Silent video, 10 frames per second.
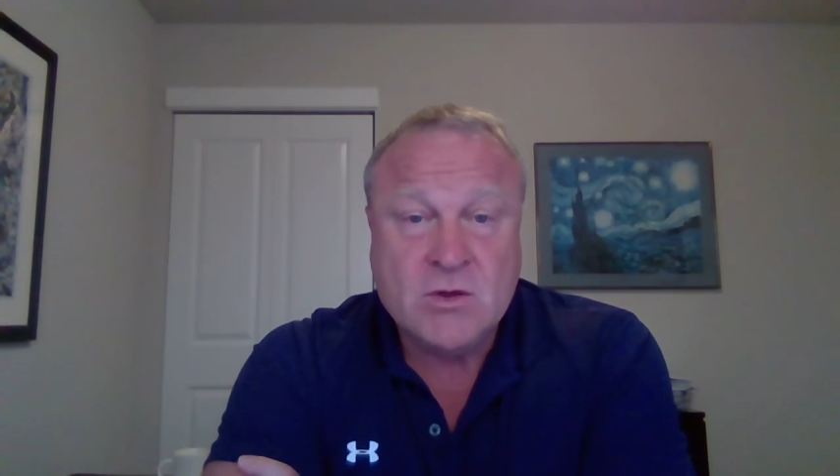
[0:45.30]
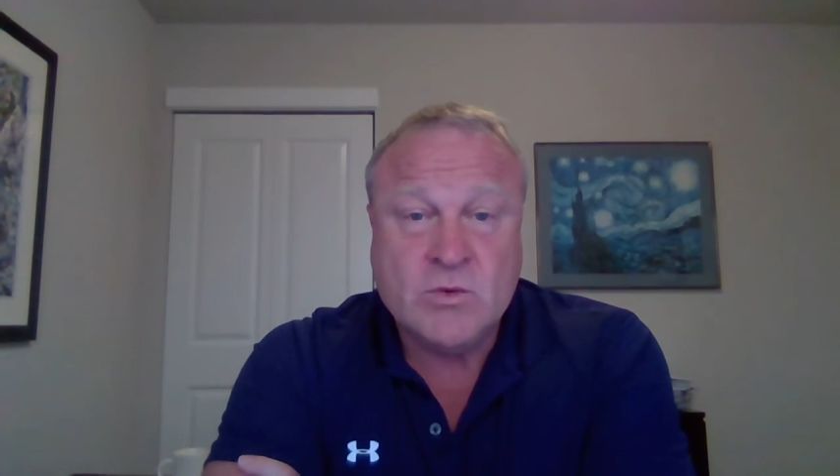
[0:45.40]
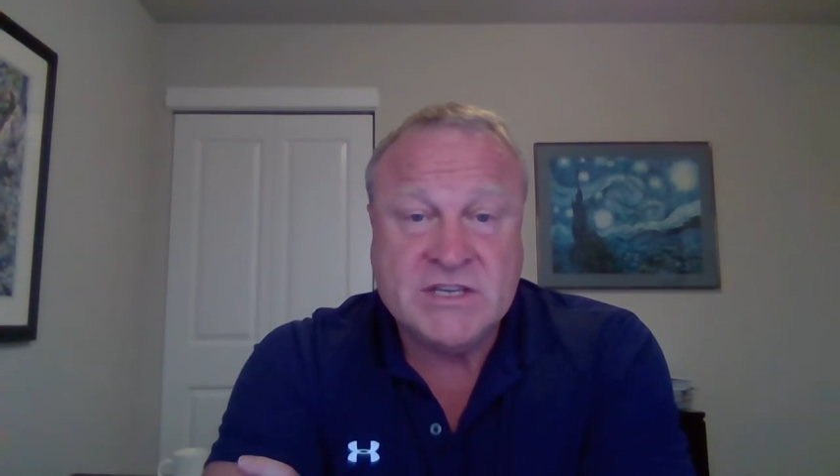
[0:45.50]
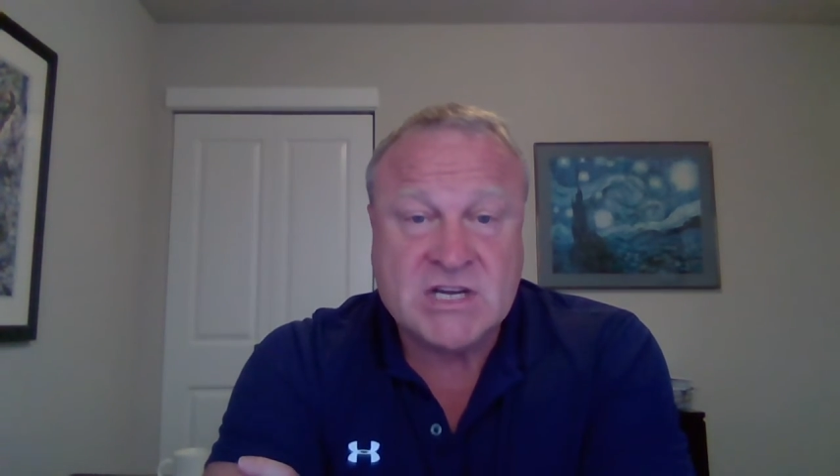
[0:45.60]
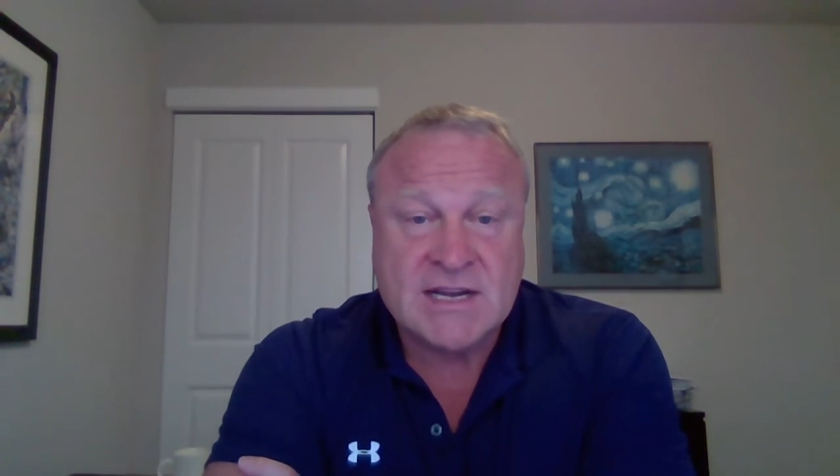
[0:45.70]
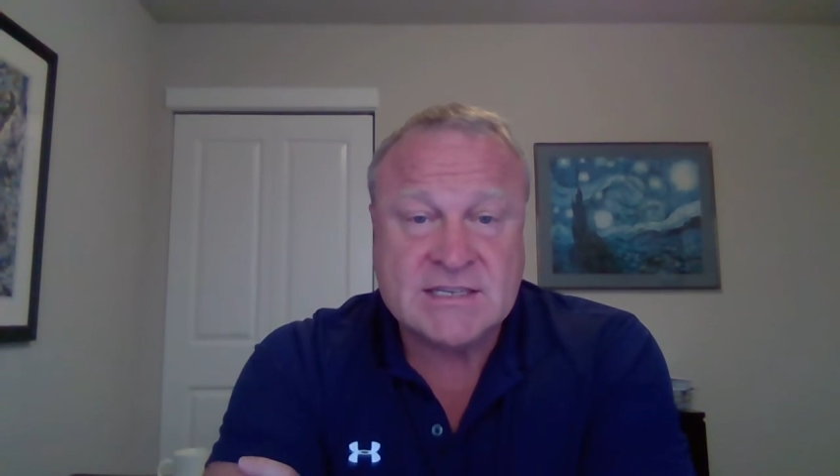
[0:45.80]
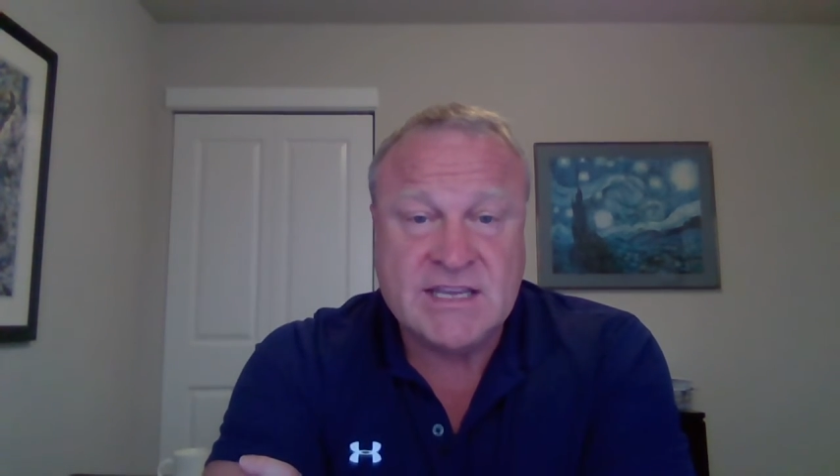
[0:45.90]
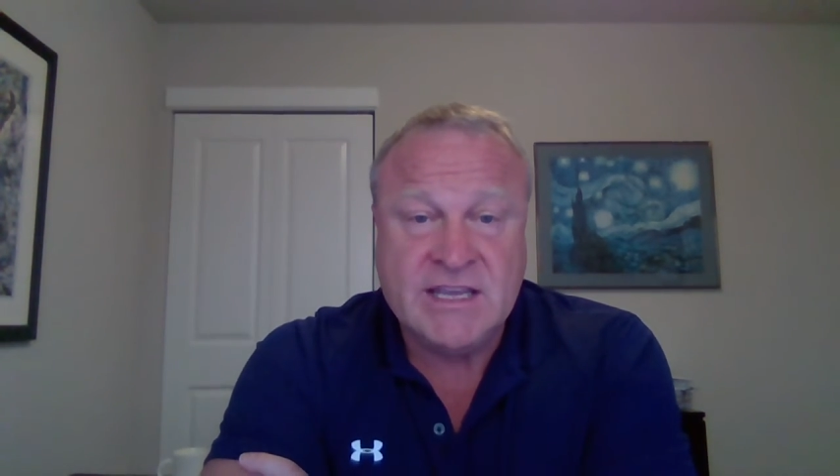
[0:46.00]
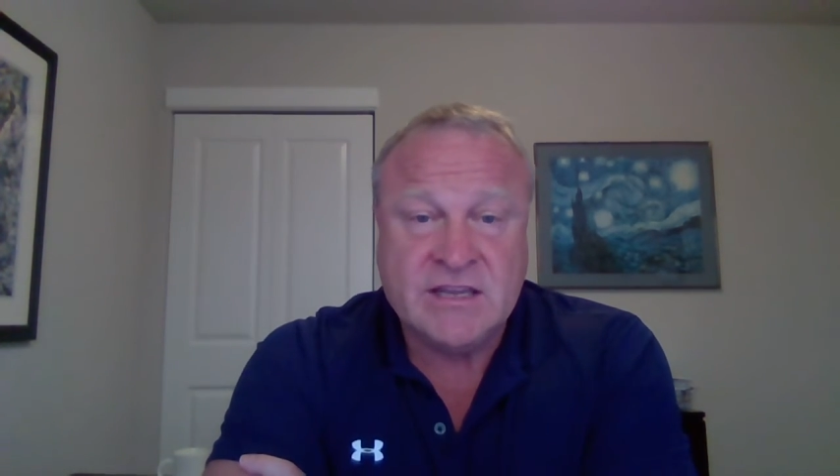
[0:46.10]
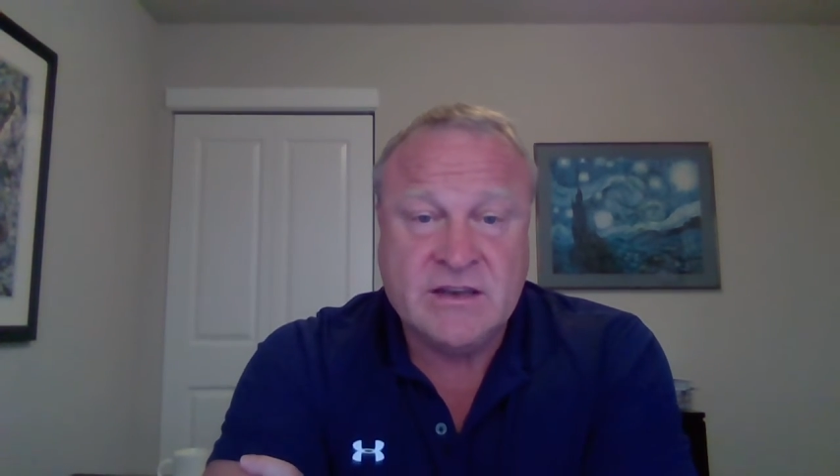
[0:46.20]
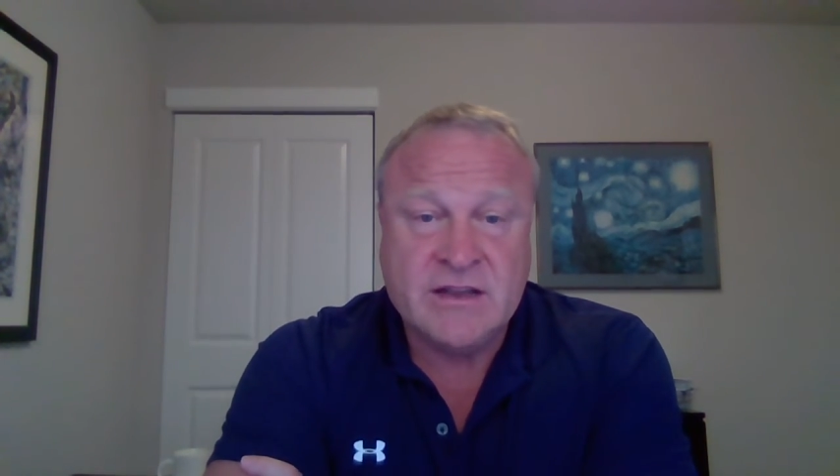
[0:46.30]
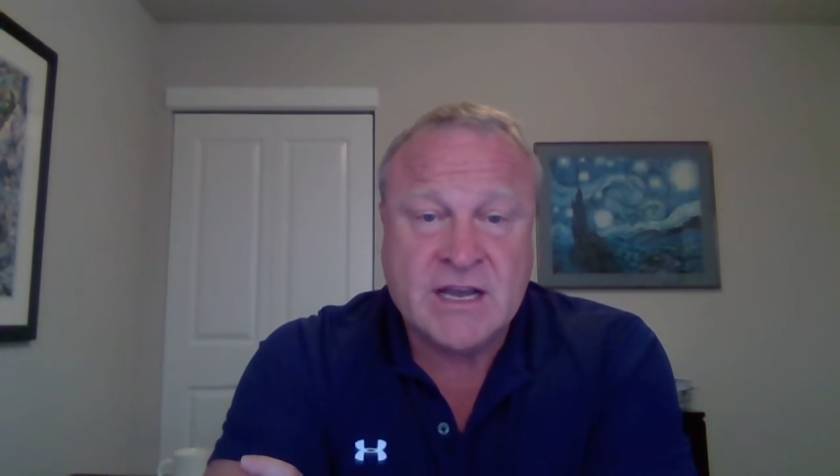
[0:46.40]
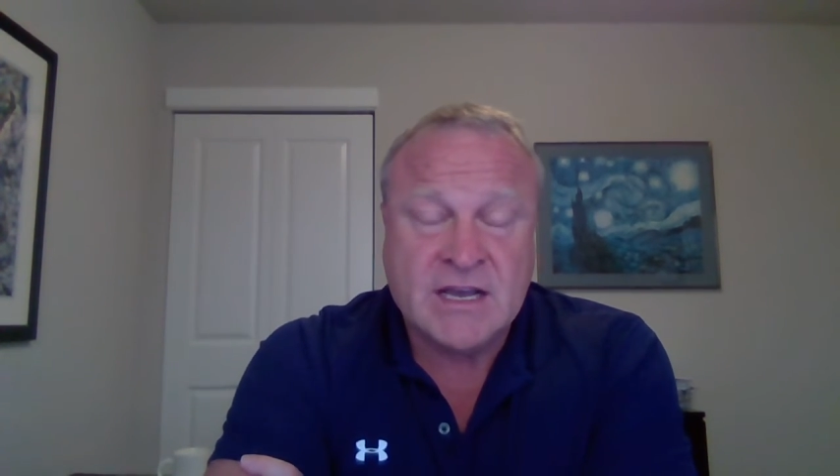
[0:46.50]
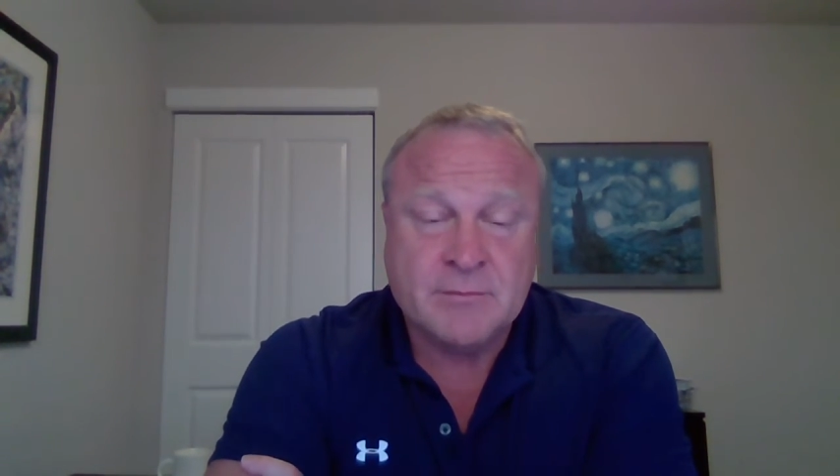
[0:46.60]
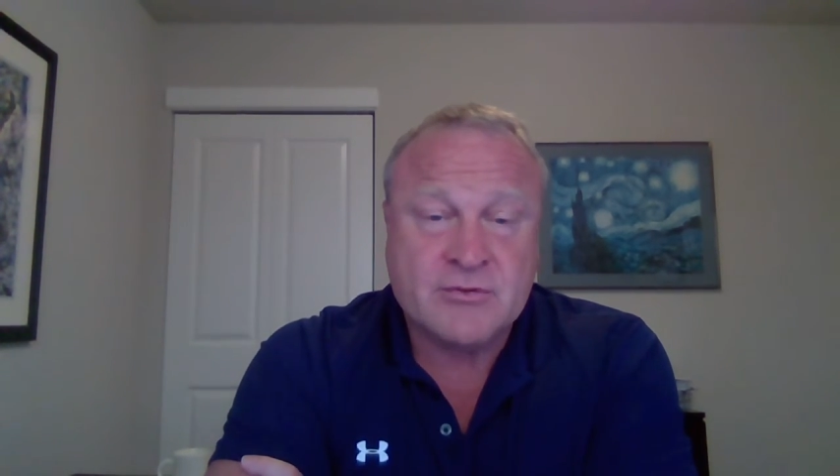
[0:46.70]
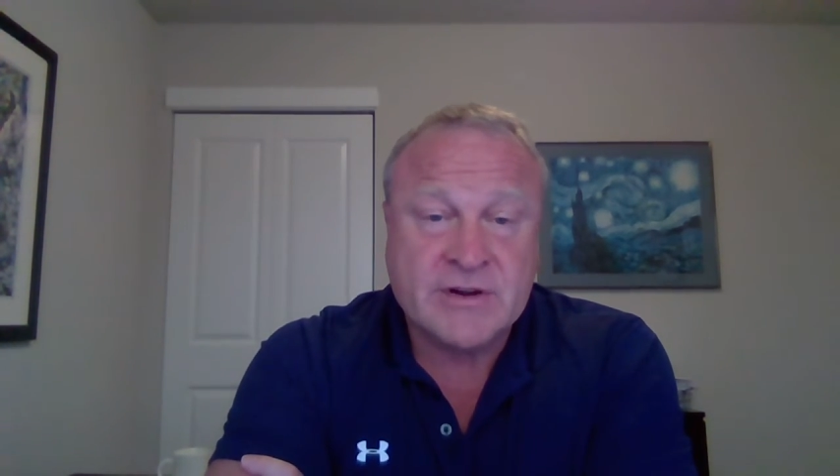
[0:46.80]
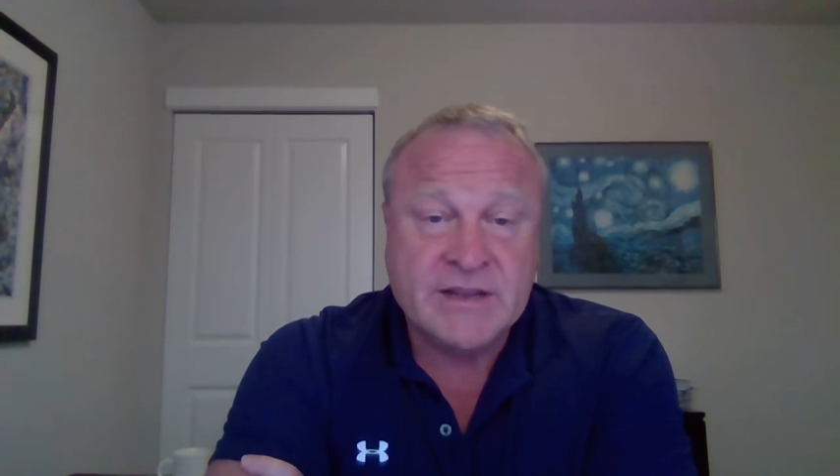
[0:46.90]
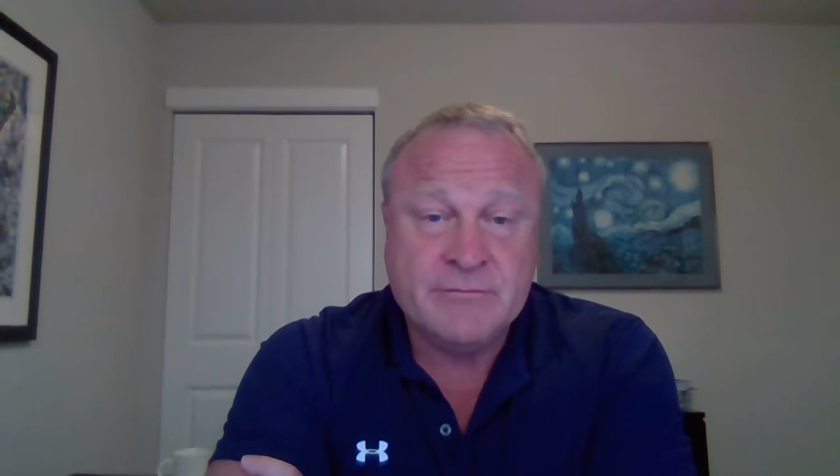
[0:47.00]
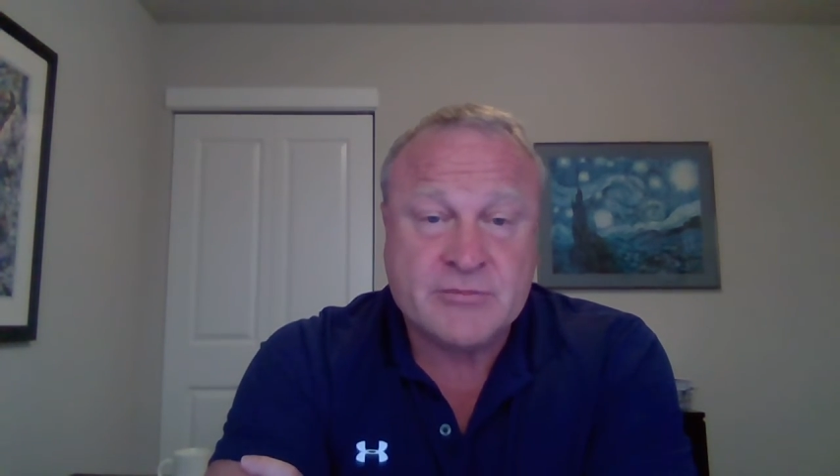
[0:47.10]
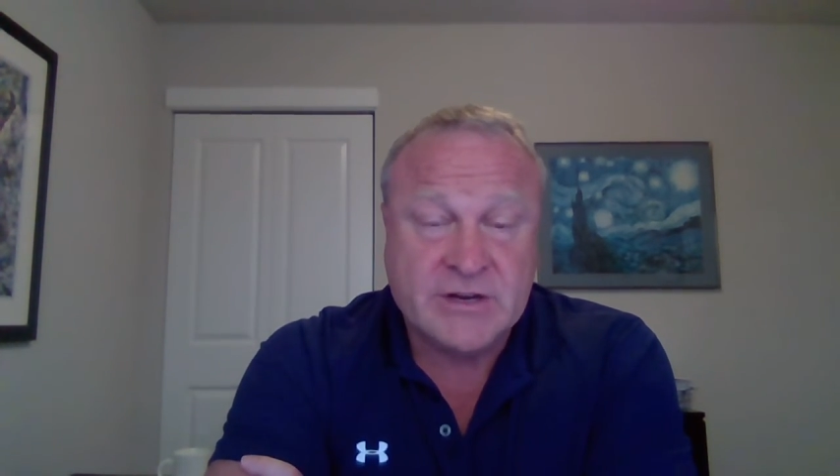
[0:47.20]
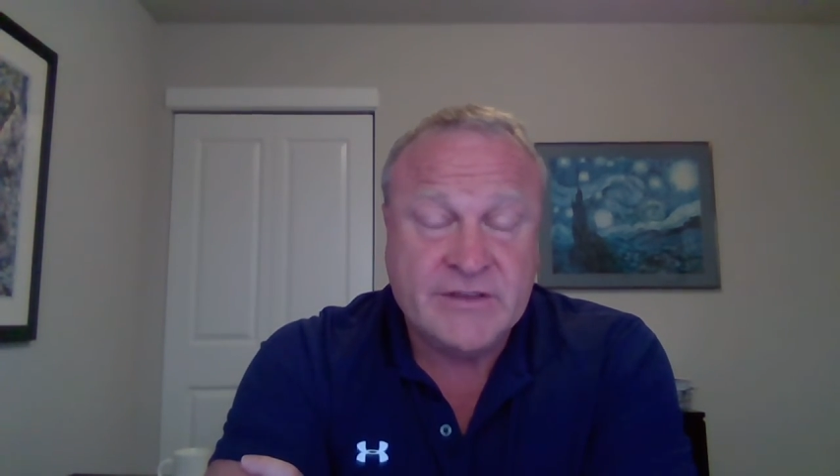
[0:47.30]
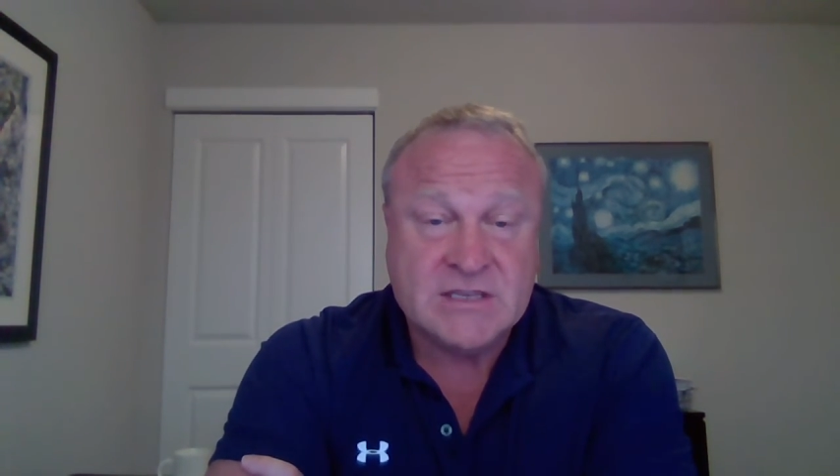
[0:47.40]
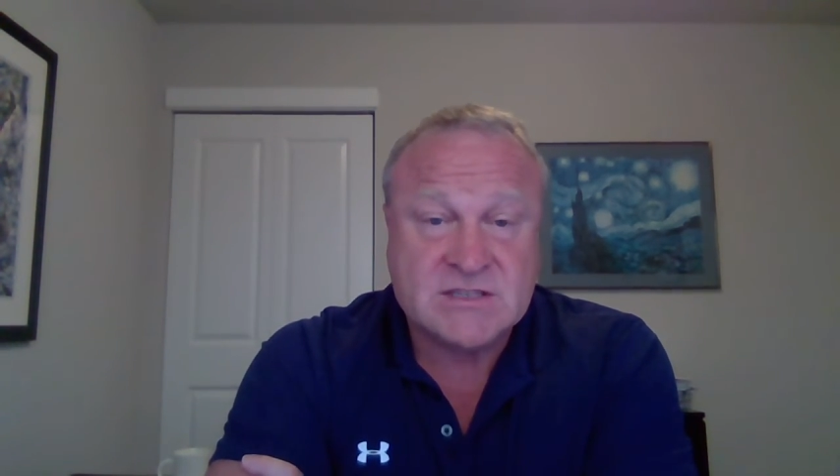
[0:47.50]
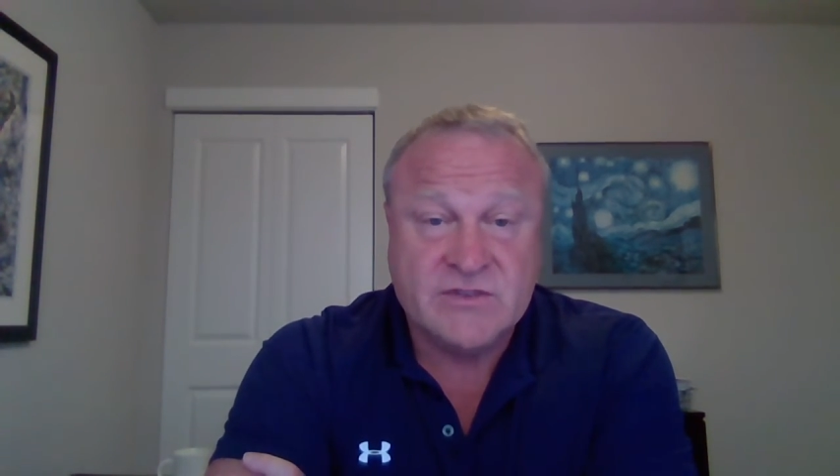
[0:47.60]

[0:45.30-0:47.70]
We talked in a previous